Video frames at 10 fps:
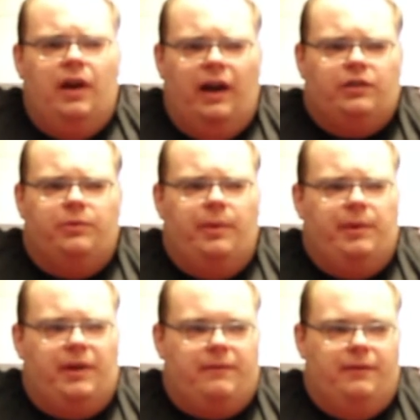Actually, it's
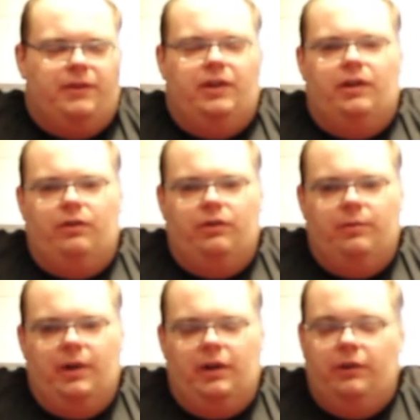probably like 1,500
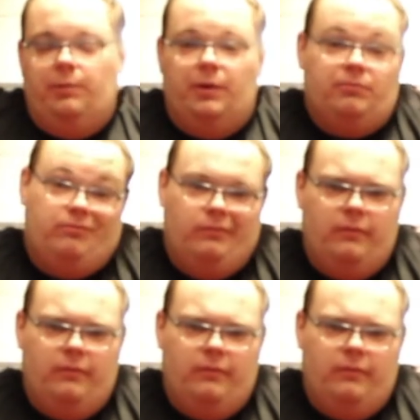to be honest, but